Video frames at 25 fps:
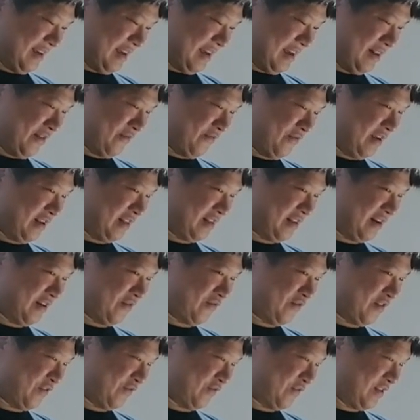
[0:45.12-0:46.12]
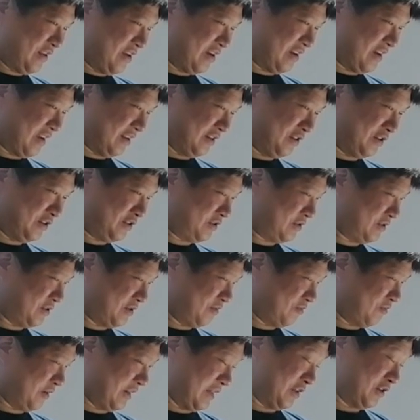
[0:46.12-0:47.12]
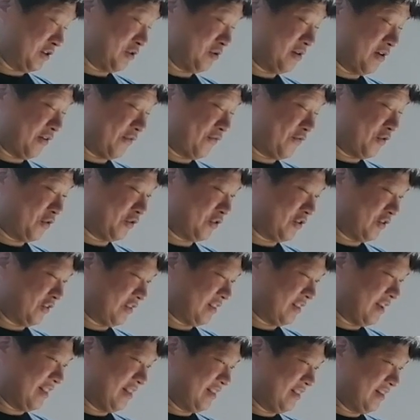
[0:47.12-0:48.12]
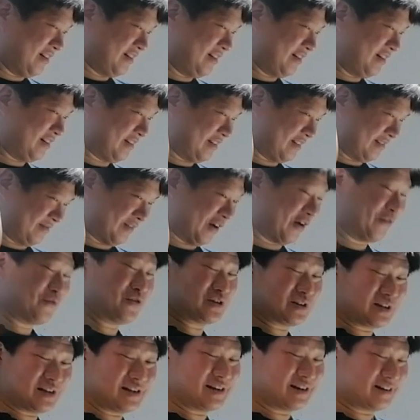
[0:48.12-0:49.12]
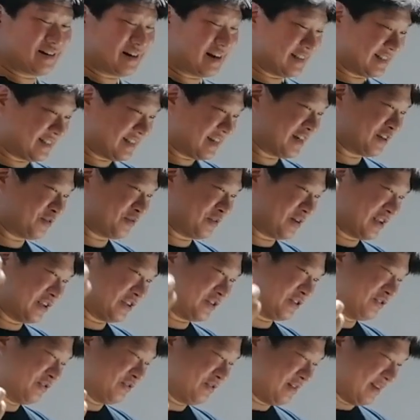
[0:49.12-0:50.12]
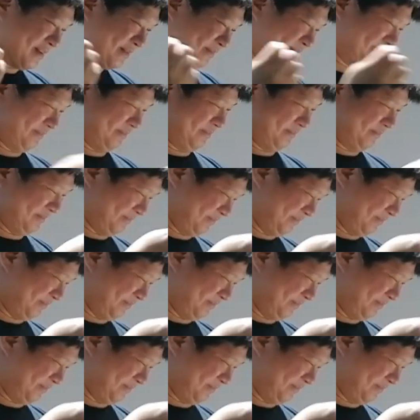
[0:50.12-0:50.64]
NV350, we can tune a Photon Thunder. Obviously, the Grand Styles we can tune, and